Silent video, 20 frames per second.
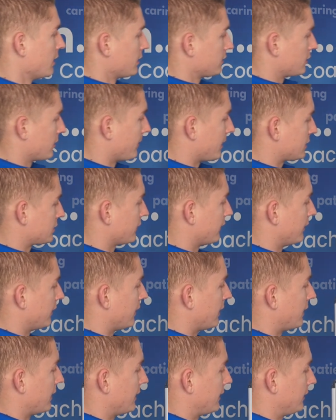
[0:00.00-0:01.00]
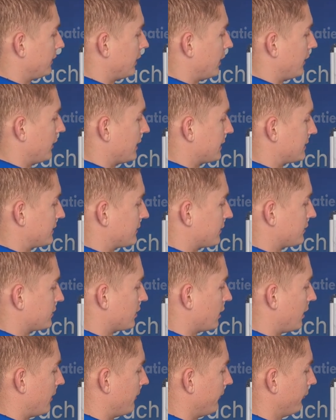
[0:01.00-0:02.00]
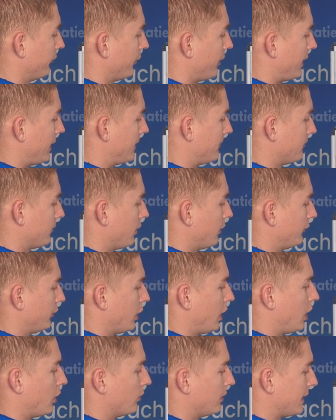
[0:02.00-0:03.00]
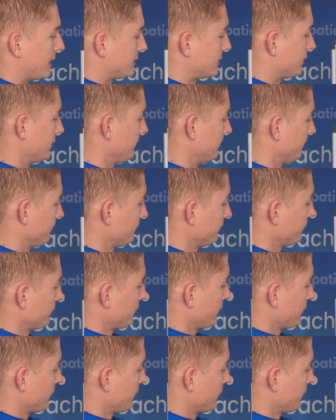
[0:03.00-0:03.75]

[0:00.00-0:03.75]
So imagine this is a time frame of your whole lesson.